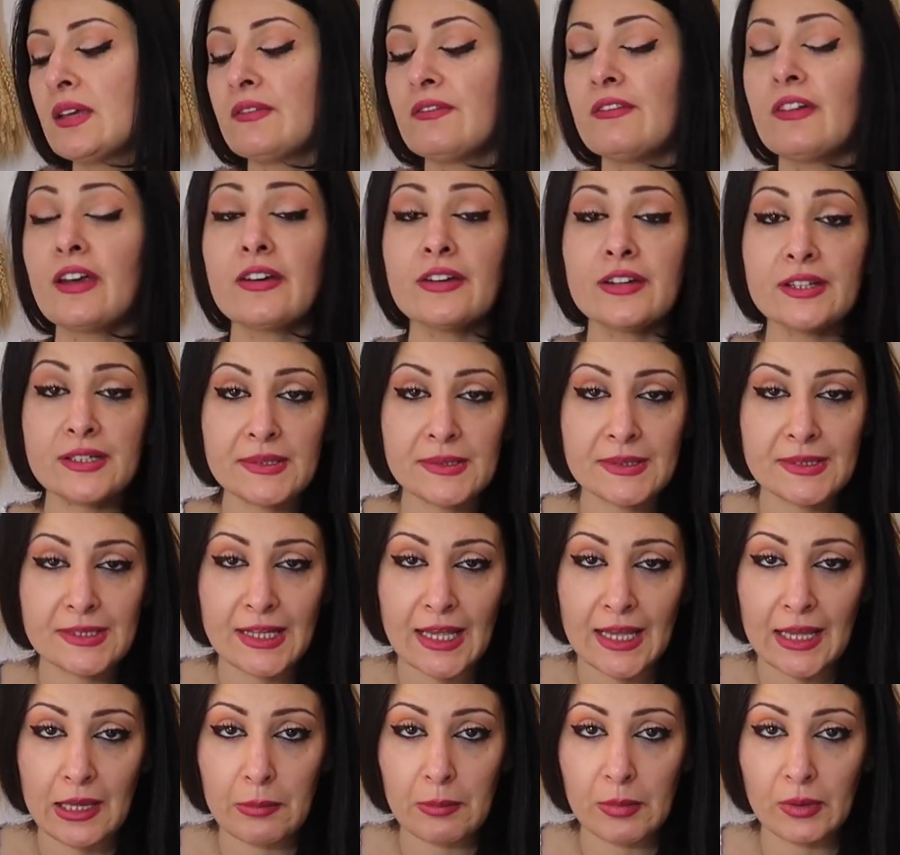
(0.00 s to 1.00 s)
Very
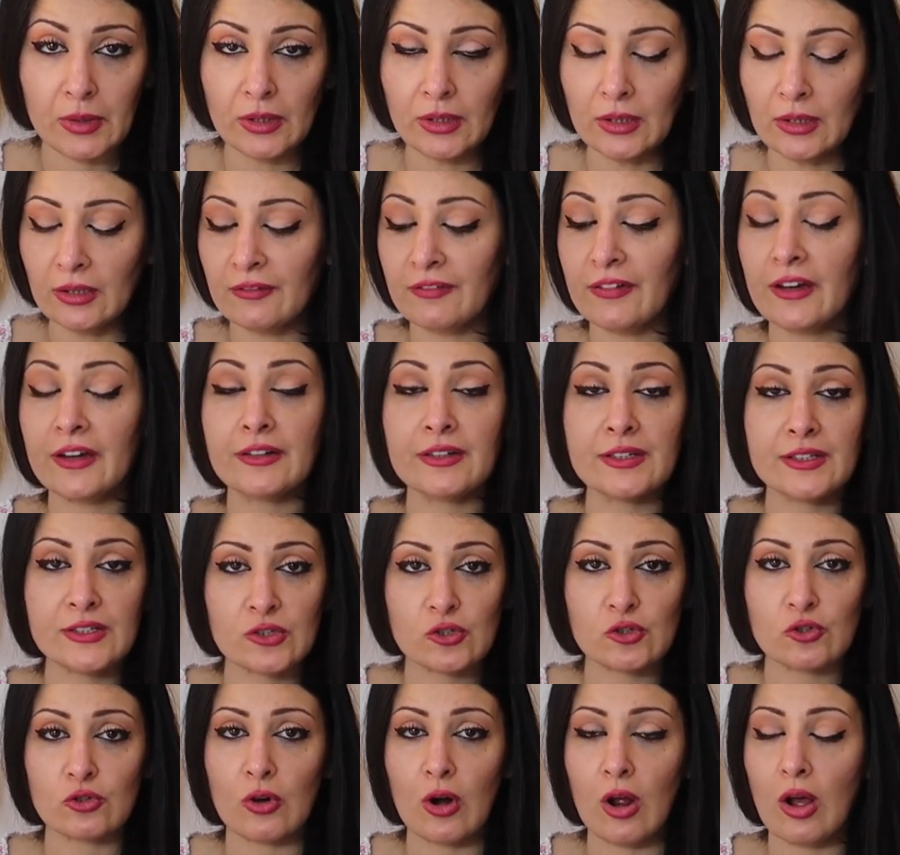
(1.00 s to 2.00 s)
stable, very
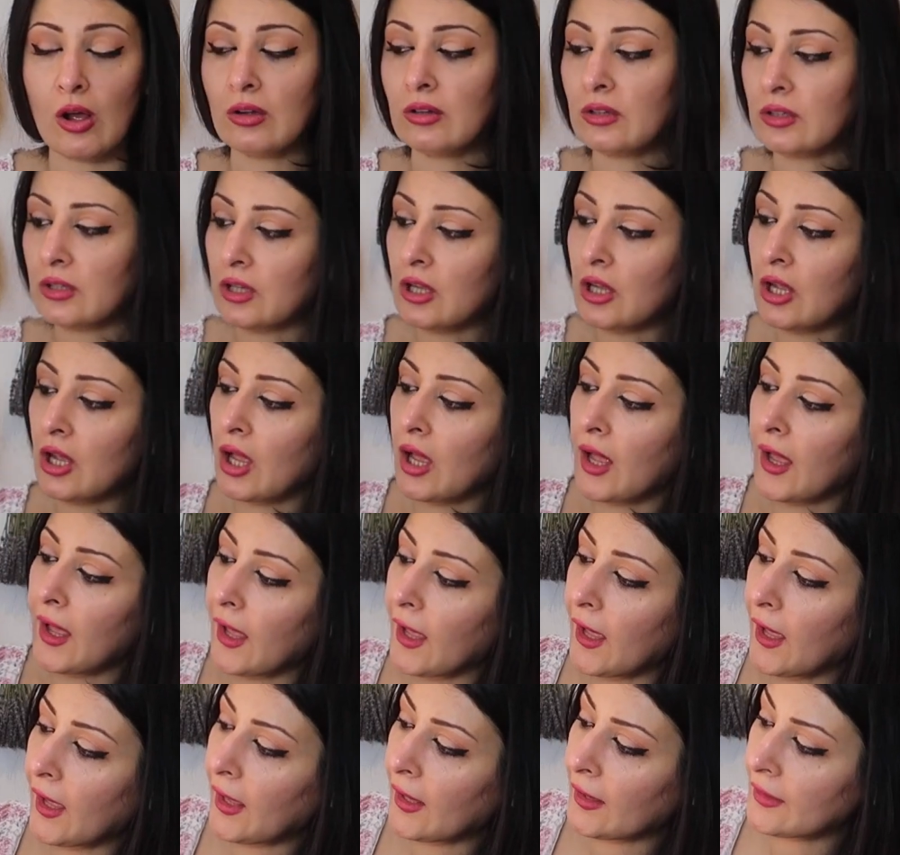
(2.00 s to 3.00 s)
strong.
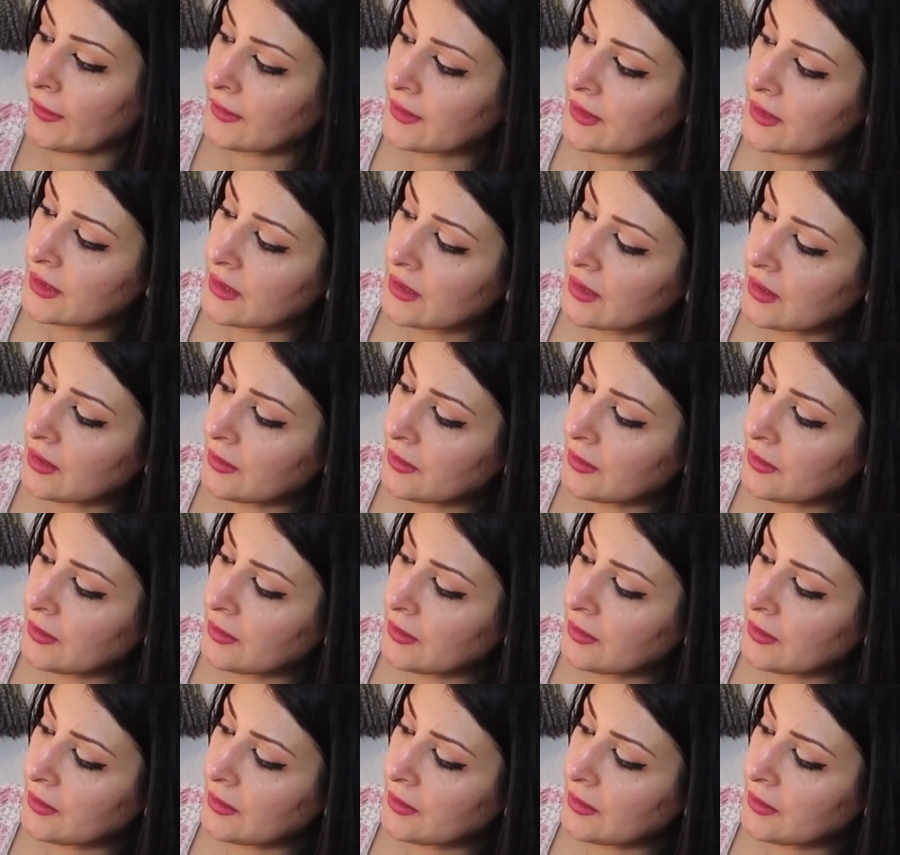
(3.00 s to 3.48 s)
And